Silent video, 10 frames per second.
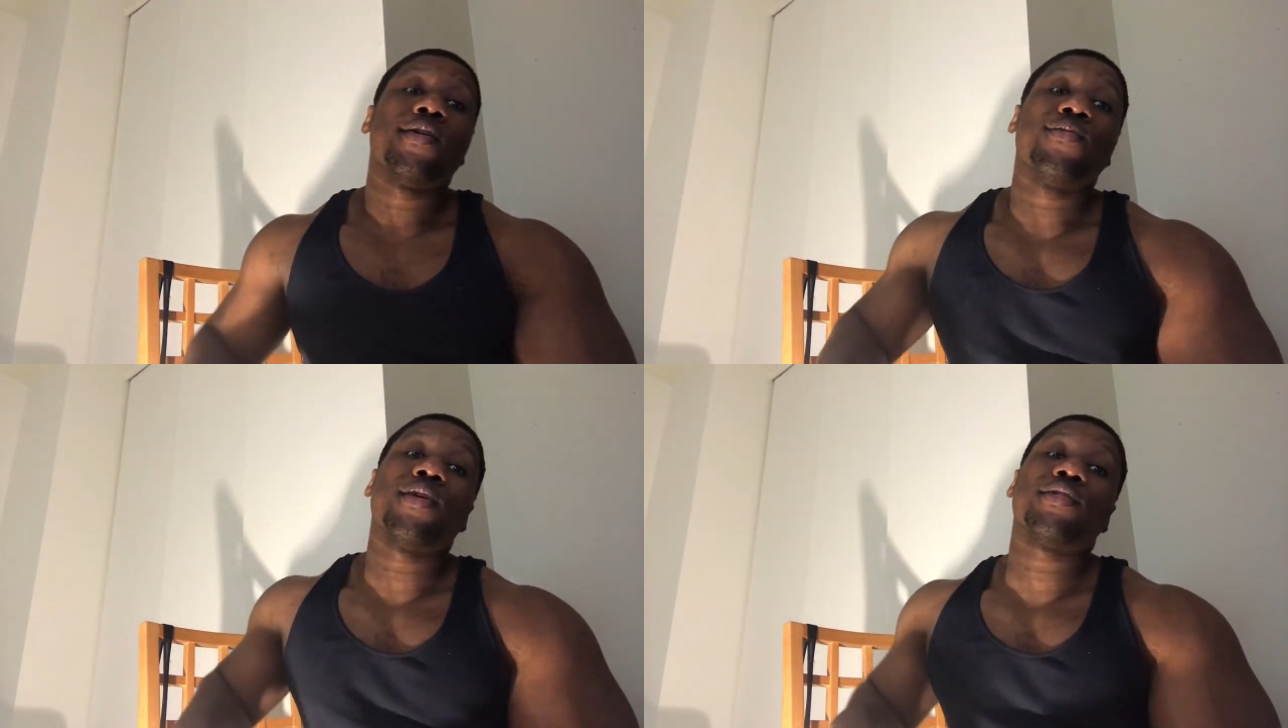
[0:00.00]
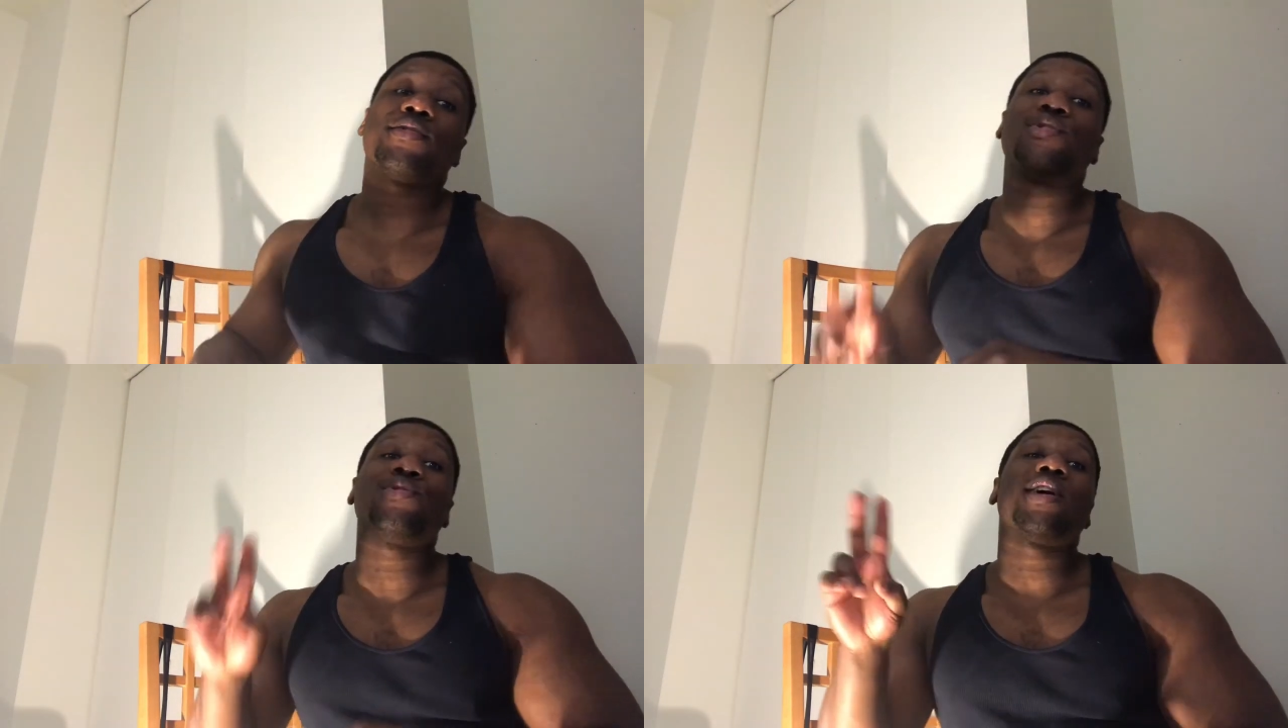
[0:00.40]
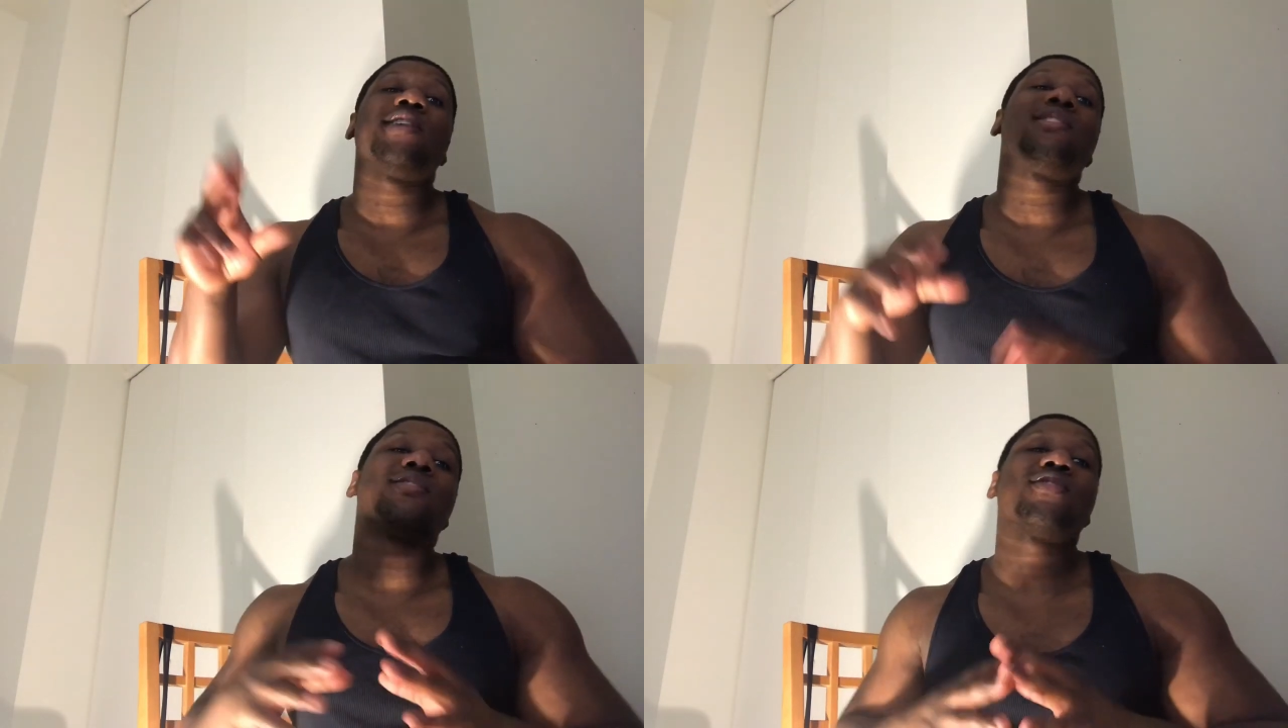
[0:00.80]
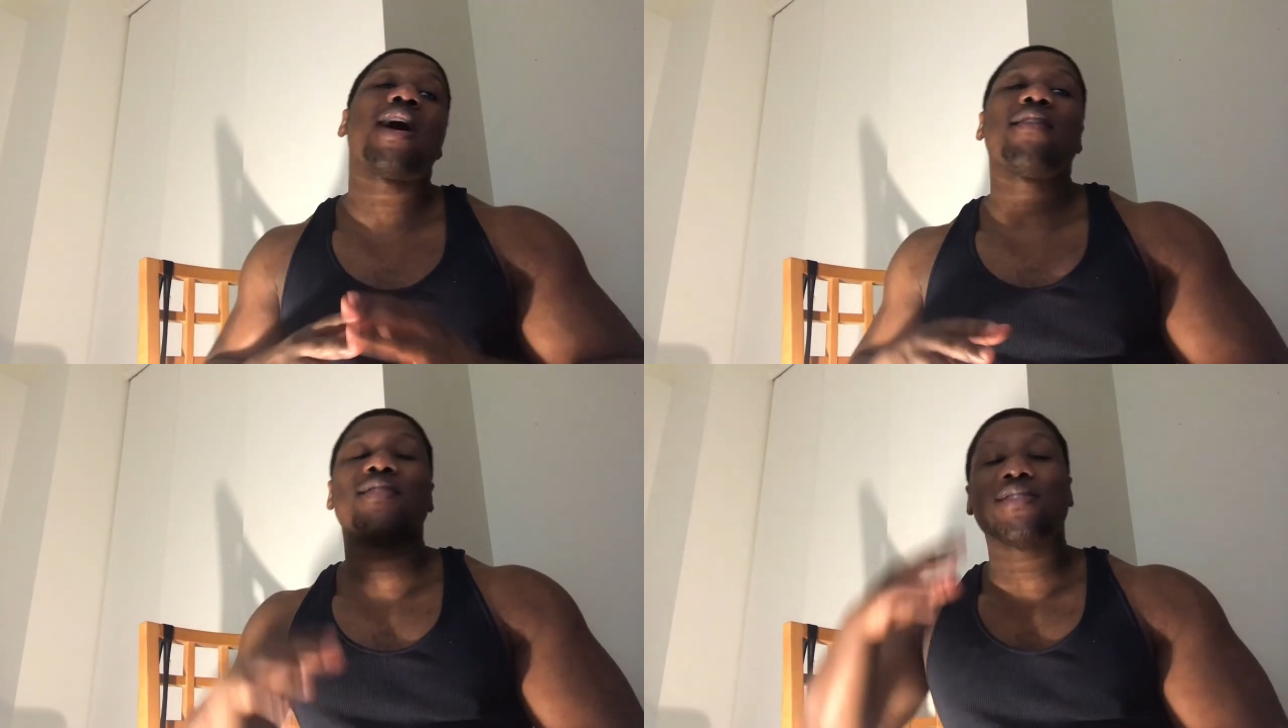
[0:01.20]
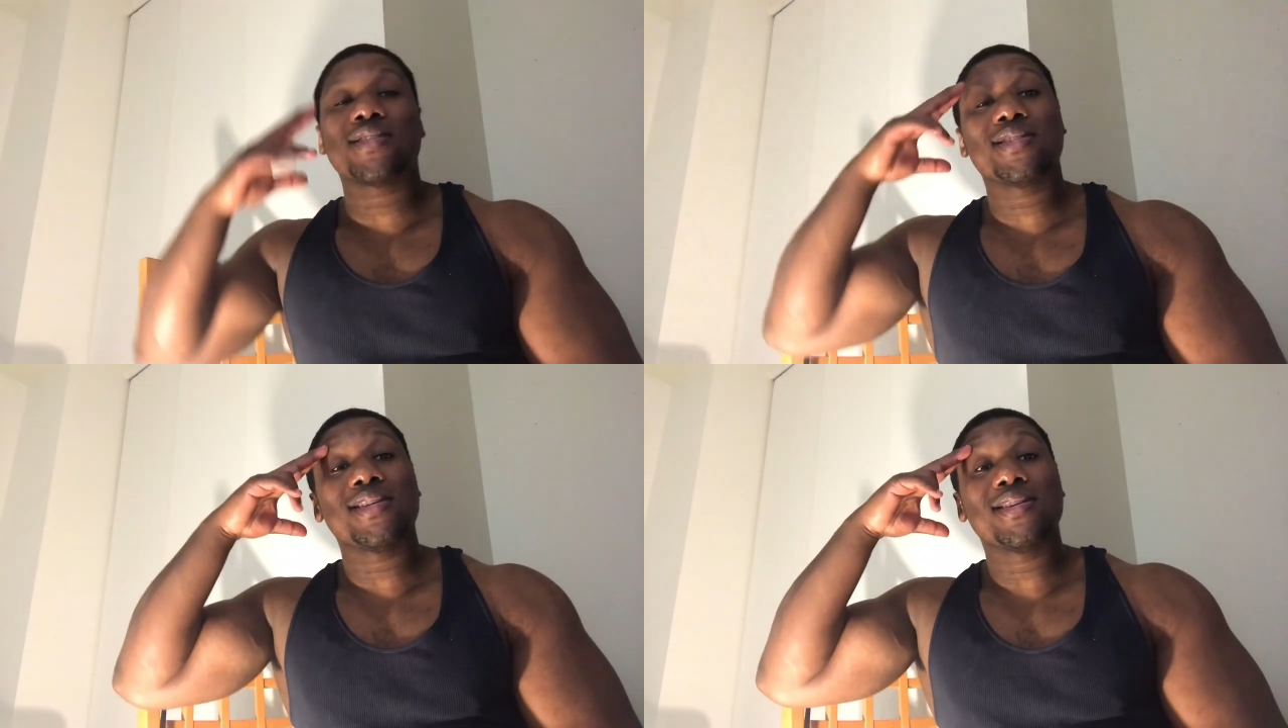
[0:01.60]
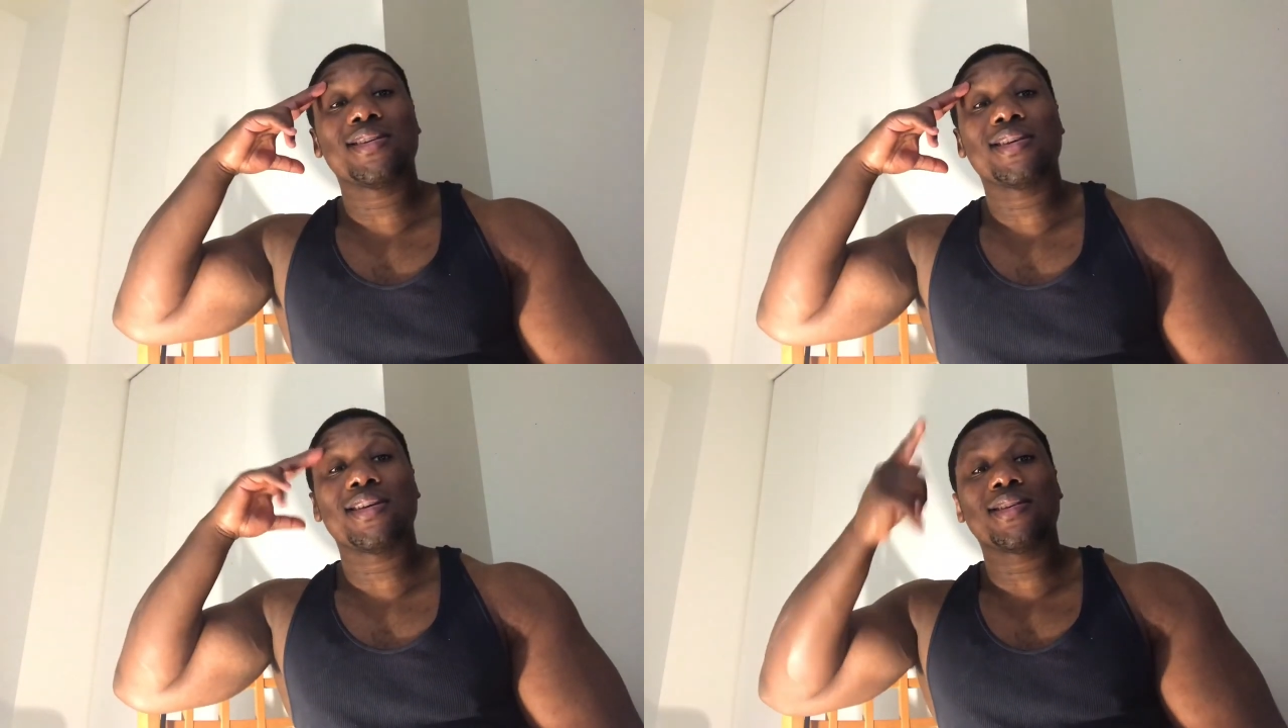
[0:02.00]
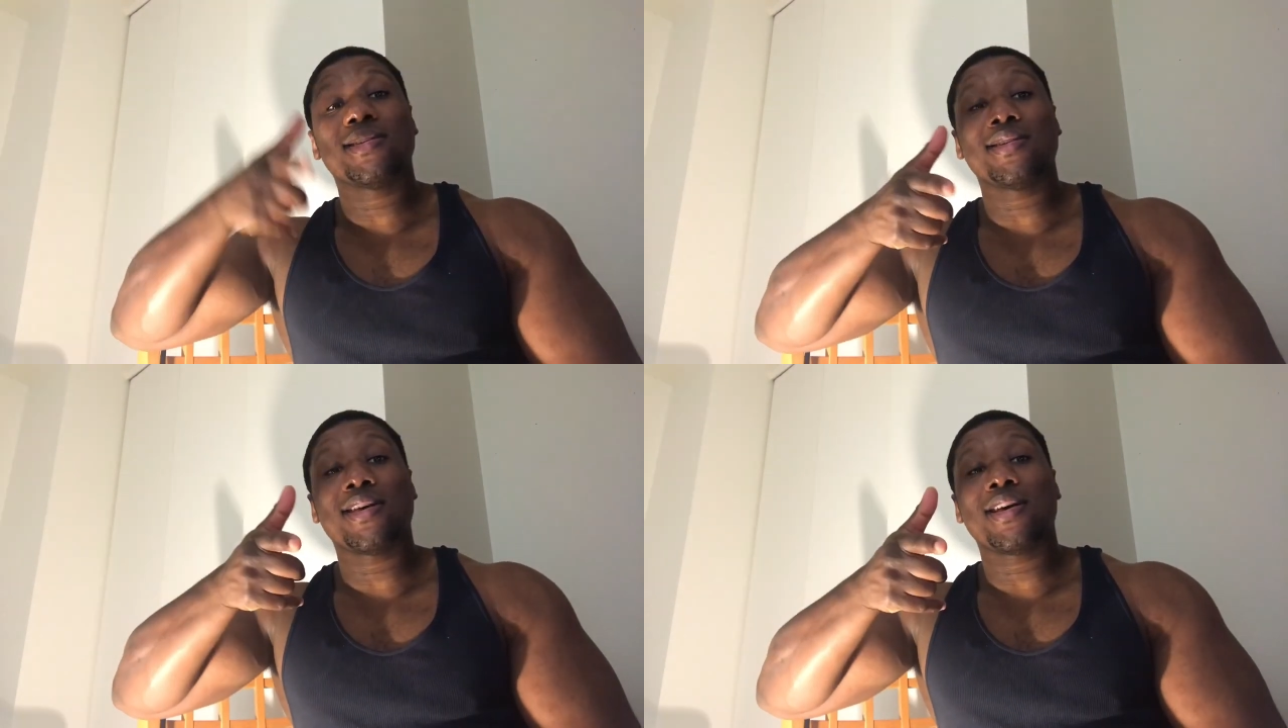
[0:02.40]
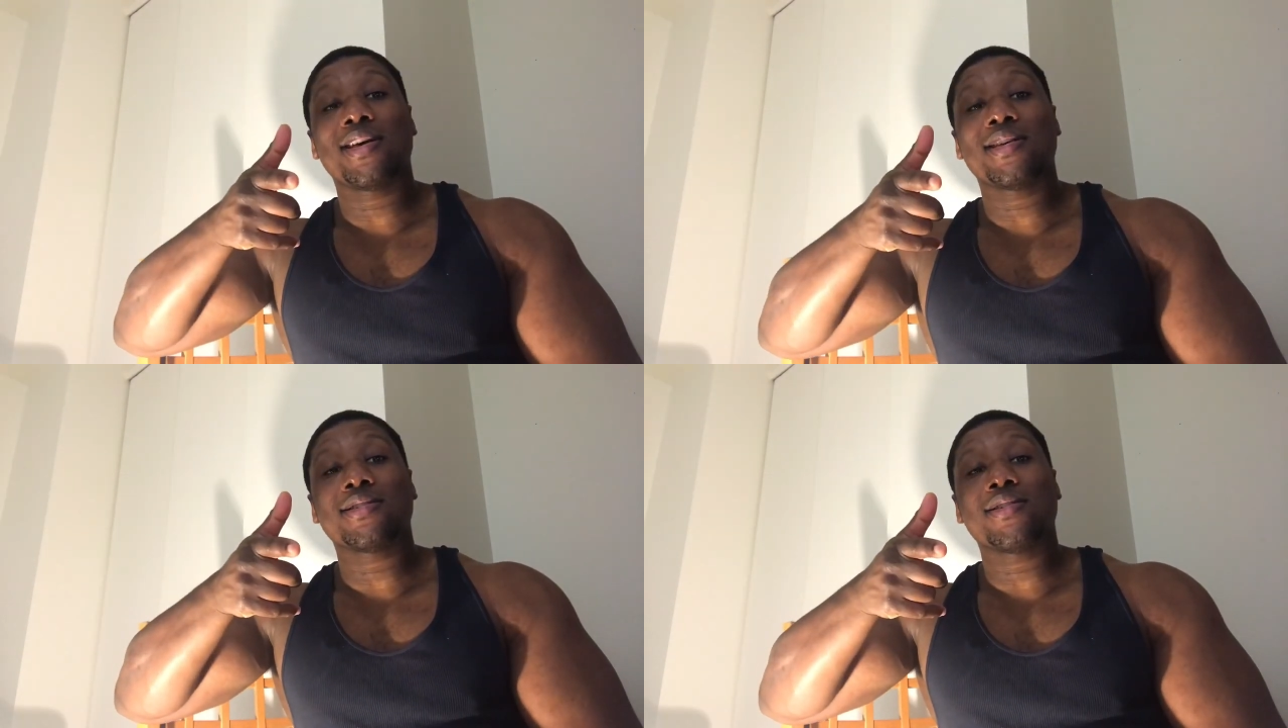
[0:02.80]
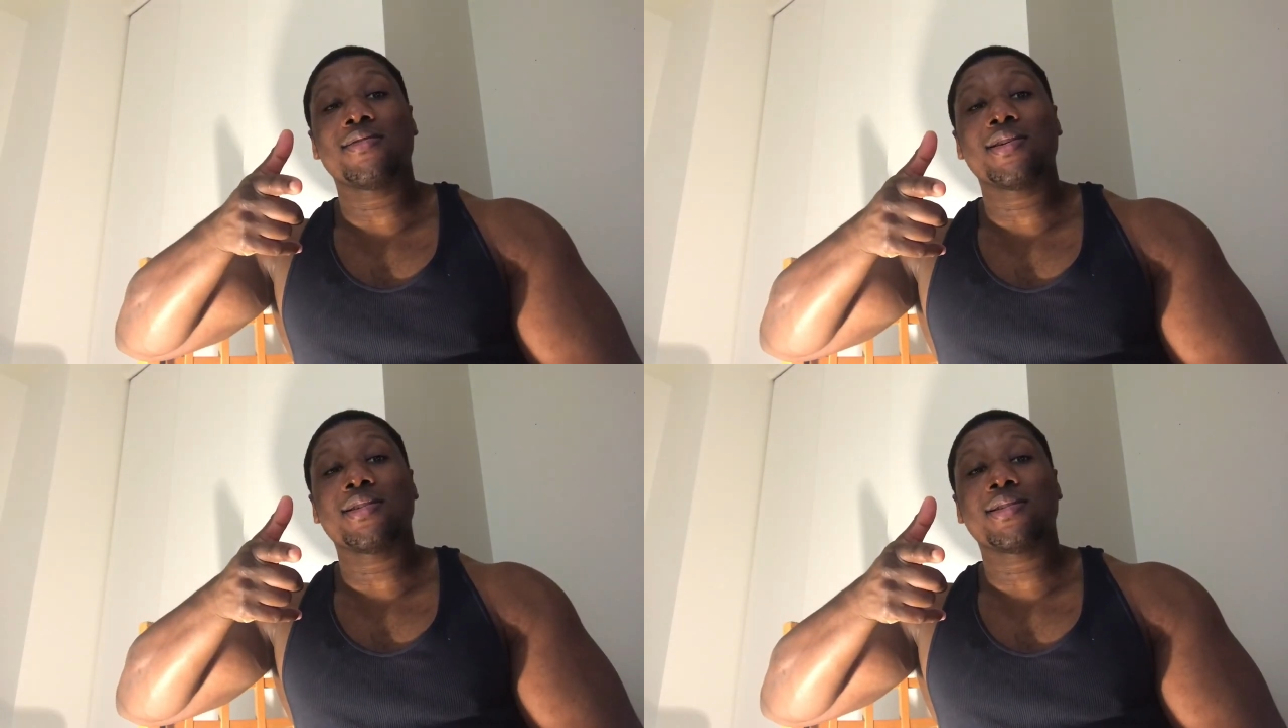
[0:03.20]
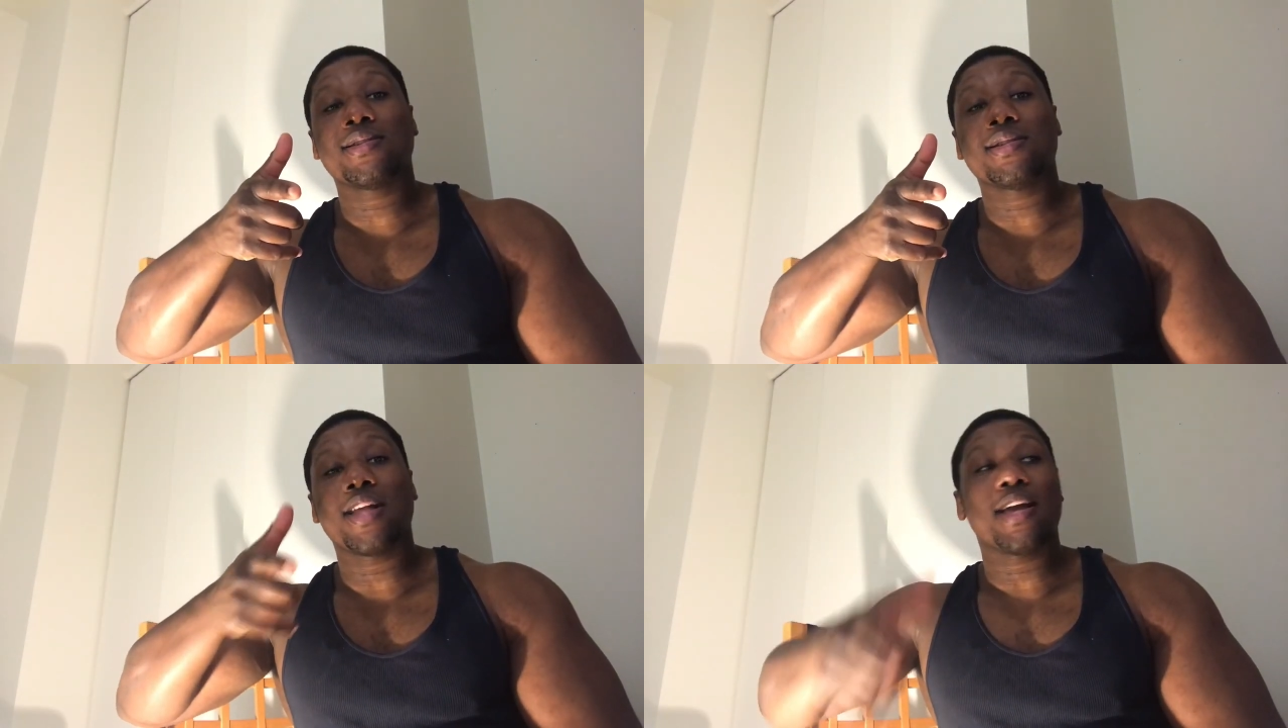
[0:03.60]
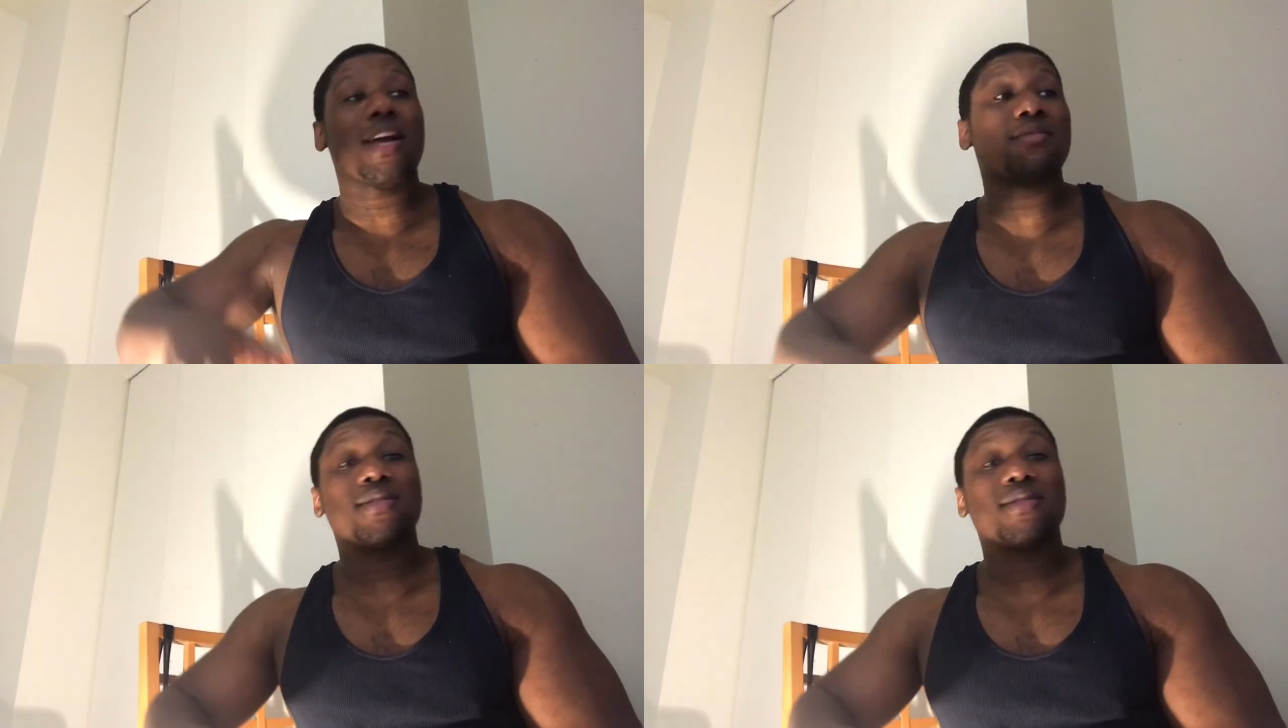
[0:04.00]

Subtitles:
We're up to 2K subscribers. As always, like, comment,